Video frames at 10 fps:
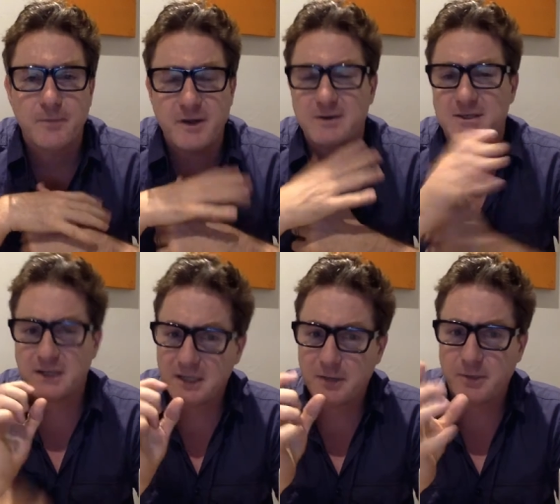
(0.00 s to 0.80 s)
There is a
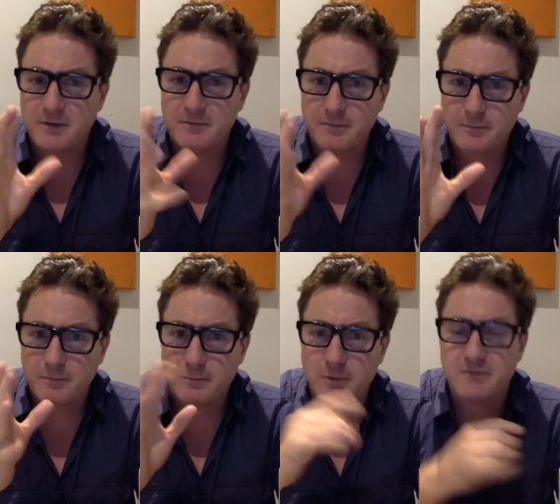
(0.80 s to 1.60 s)
little bit of
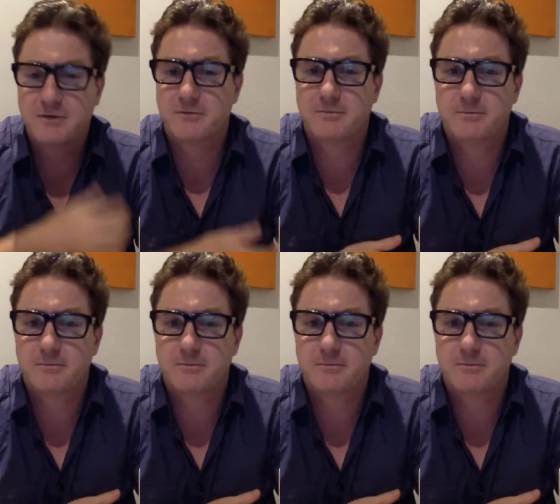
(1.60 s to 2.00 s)
refill